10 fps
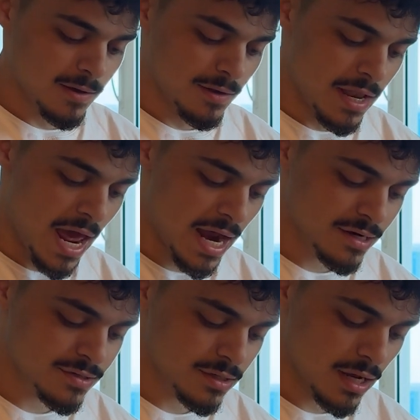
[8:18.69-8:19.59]

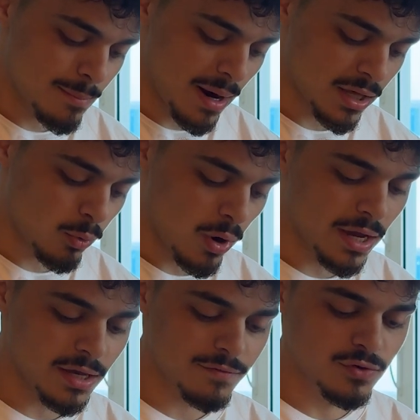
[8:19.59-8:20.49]
Next, and by the
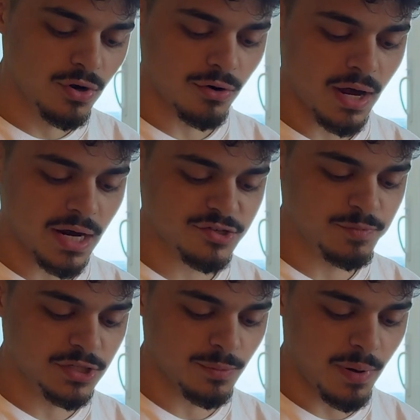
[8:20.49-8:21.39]
way, if you don't know how to
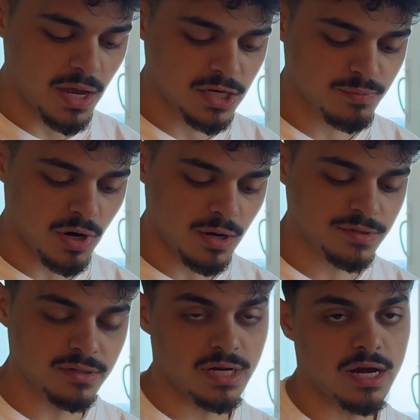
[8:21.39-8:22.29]
speak to pains,
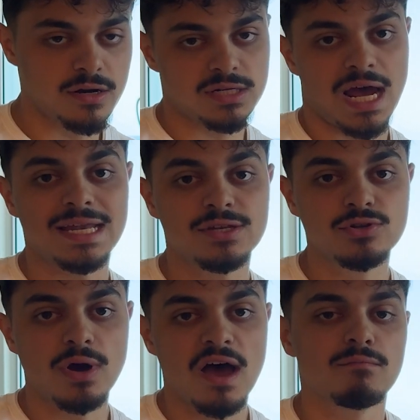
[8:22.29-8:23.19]
problems, desires, I
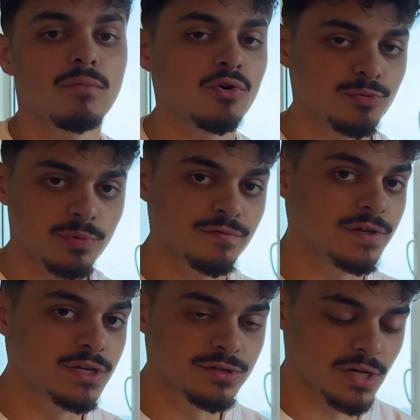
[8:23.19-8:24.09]
do have multiple
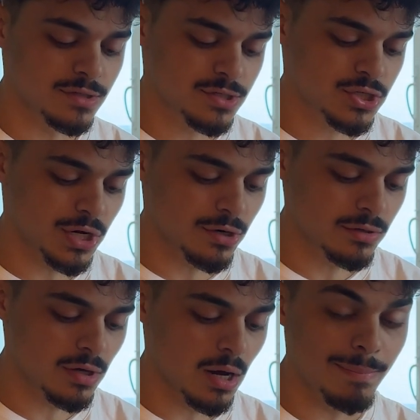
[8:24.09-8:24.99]
videos on this
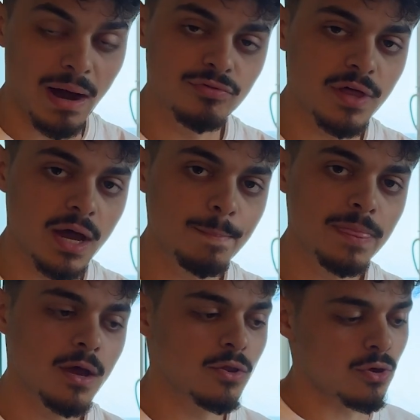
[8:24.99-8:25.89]
channel about that.